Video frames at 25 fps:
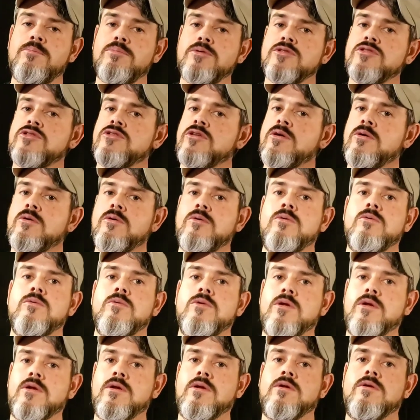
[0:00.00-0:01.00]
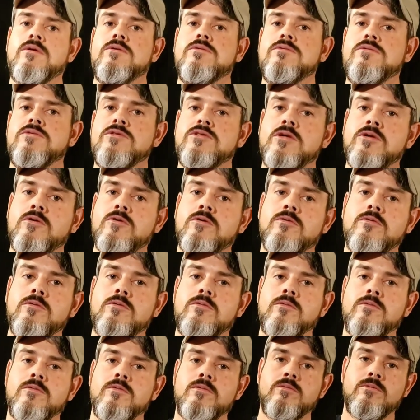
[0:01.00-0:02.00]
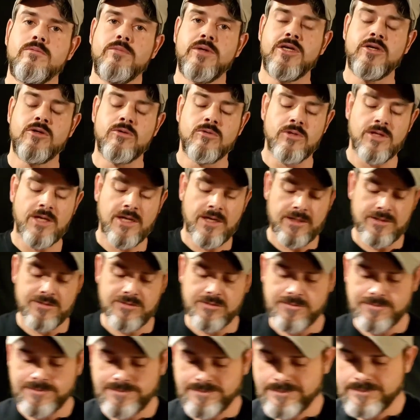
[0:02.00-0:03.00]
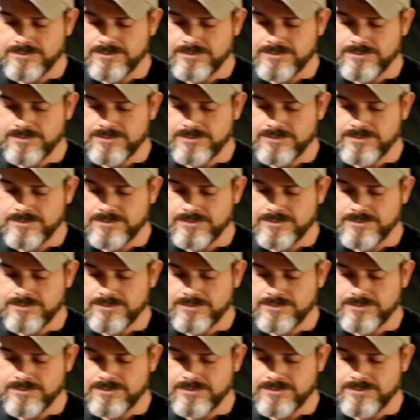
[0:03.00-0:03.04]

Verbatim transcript: episode. So be cool, guys.